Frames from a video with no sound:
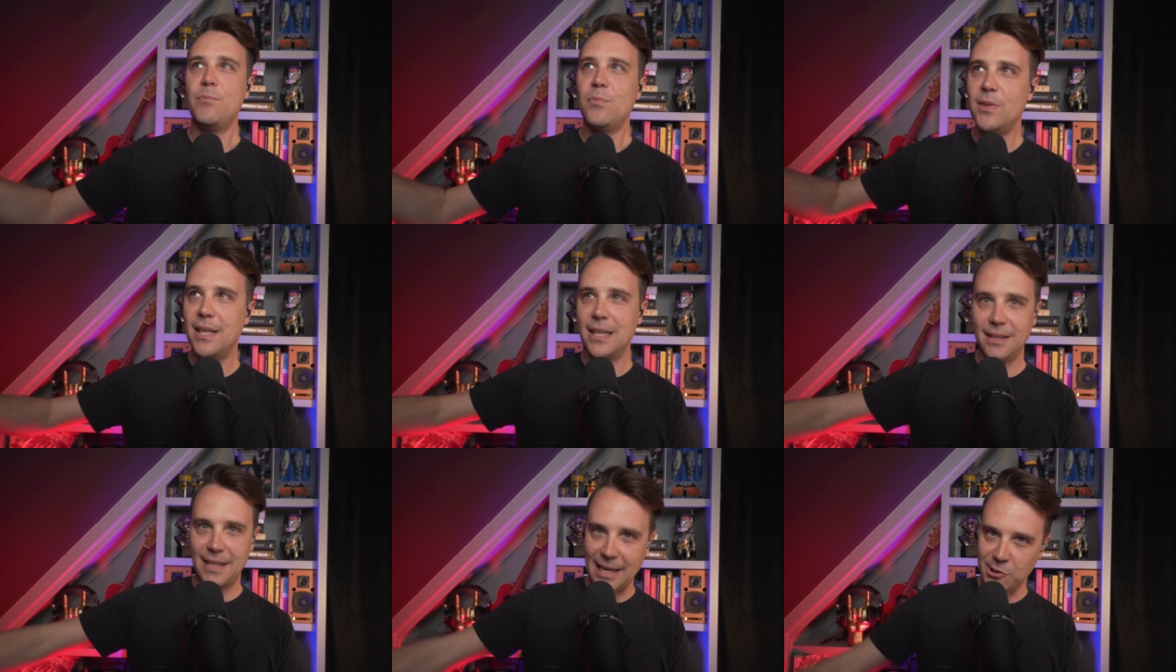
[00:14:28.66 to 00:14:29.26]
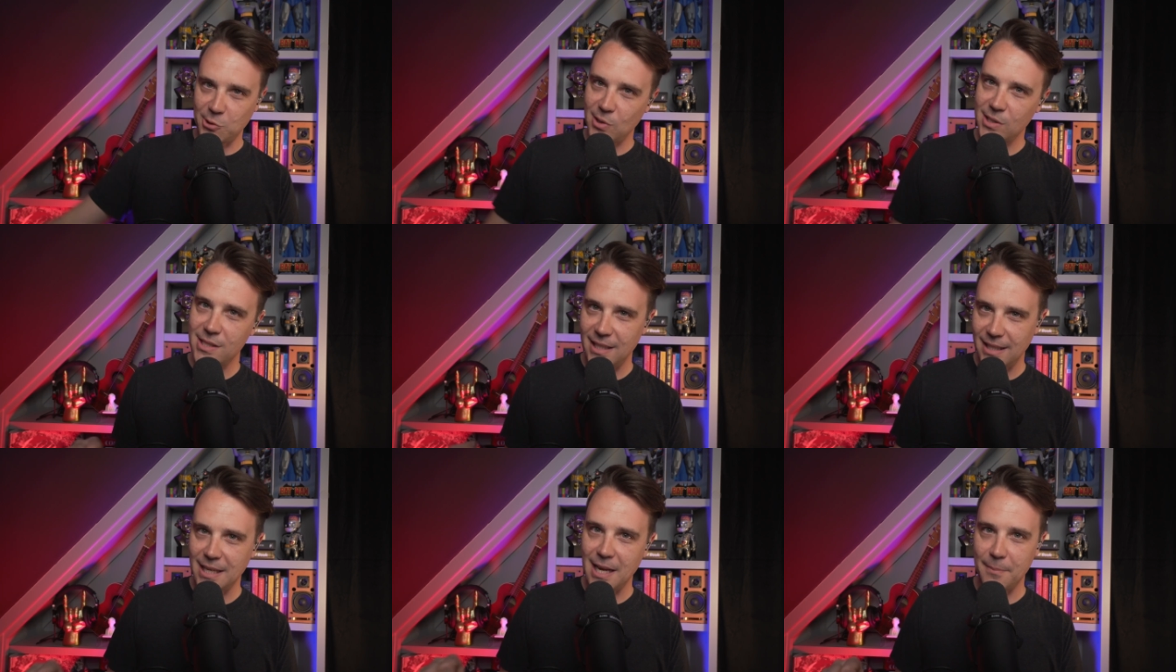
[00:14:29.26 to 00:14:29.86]
the
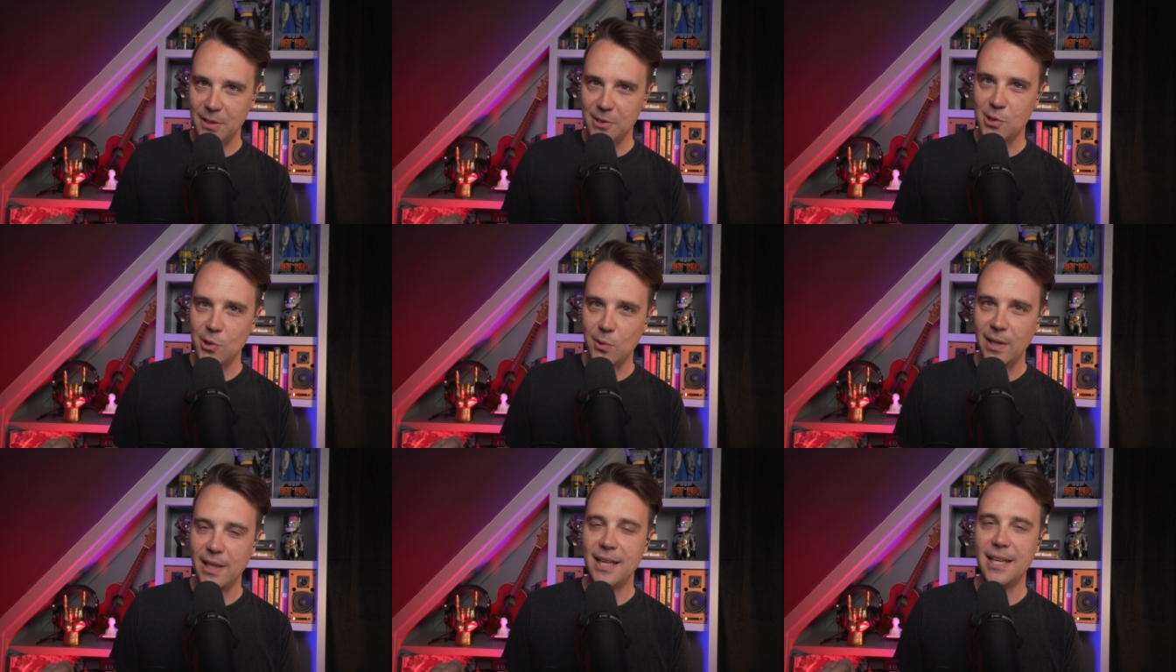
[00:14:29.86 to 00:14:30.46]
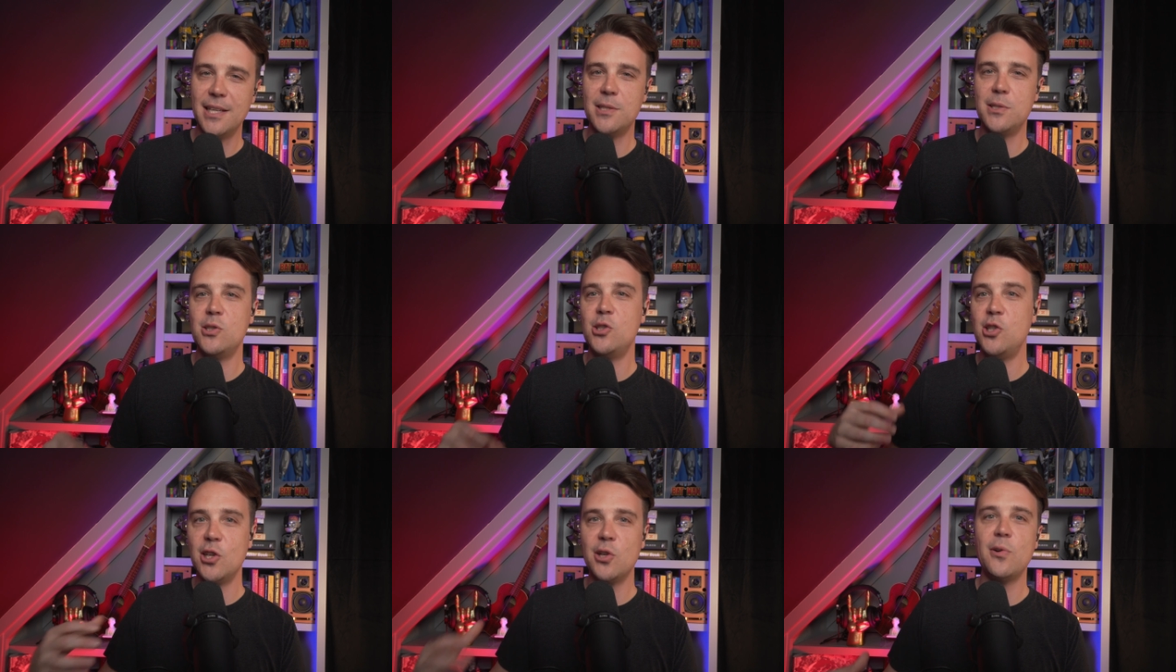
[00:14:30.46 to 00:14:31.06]
electricity coming to it is
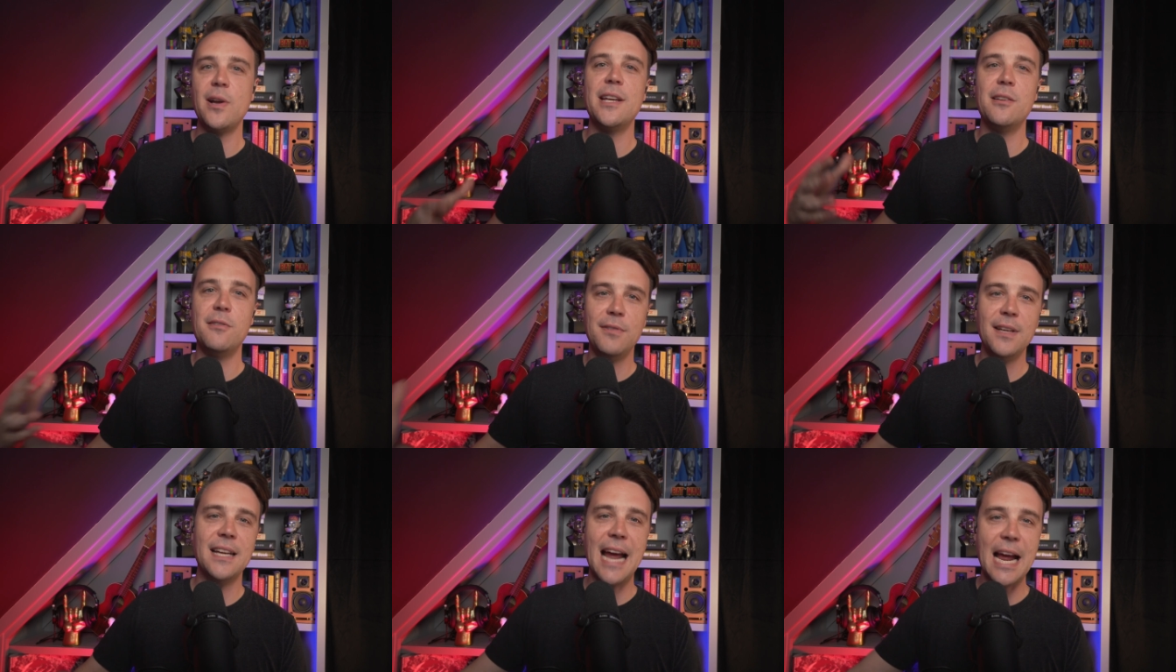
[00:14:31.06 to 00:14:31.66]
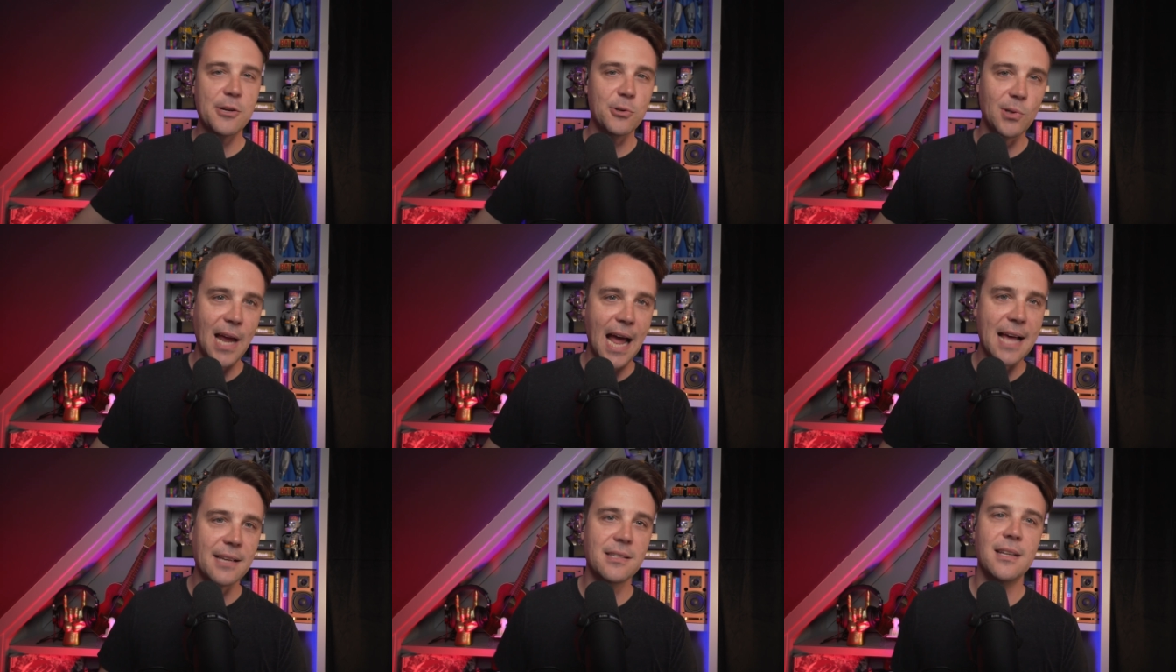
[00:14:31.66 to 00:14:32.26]
generated via natural
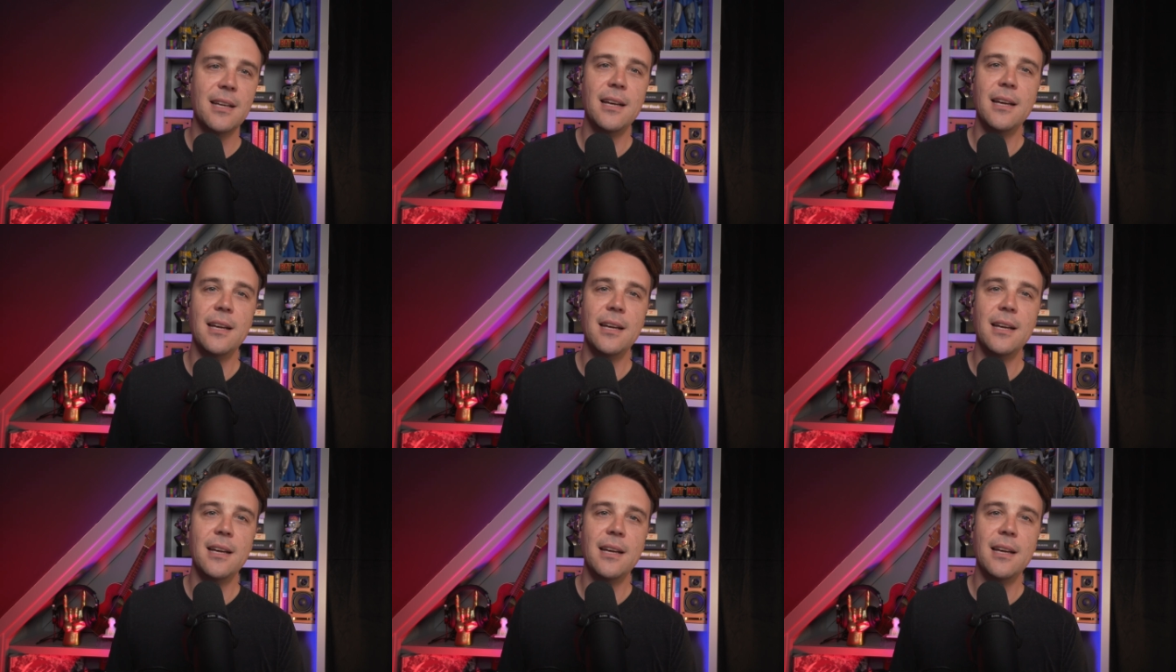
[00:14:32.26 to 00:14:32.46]
gas.